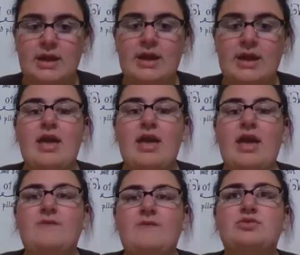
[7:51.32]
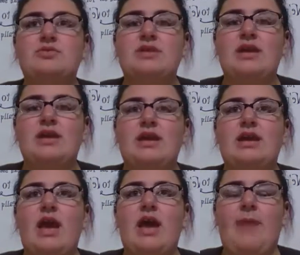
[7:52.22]
If you did
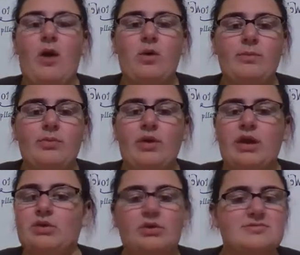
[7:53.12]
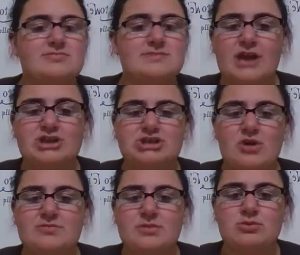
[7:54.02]
a PowerPoint or slideshow
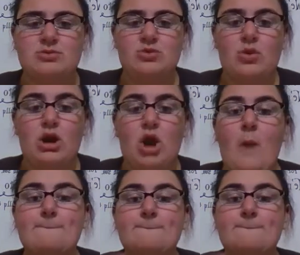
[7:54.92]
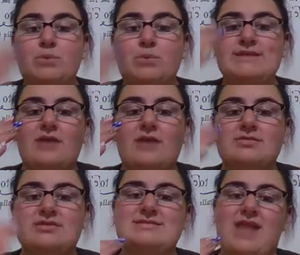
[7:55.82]
of some sort, print out the
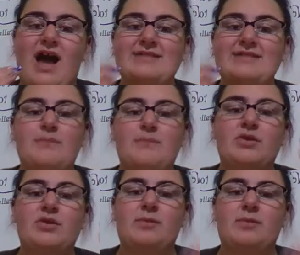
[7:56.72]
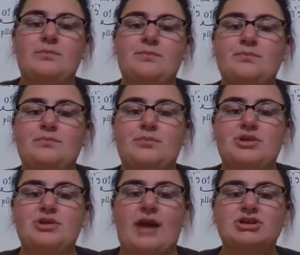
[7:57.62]
slides and put them in
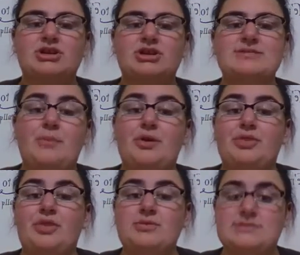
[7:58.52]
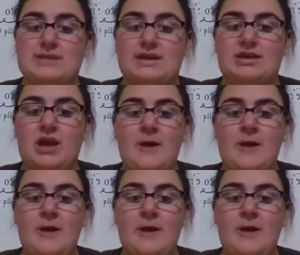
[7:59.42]
protectors and put those in.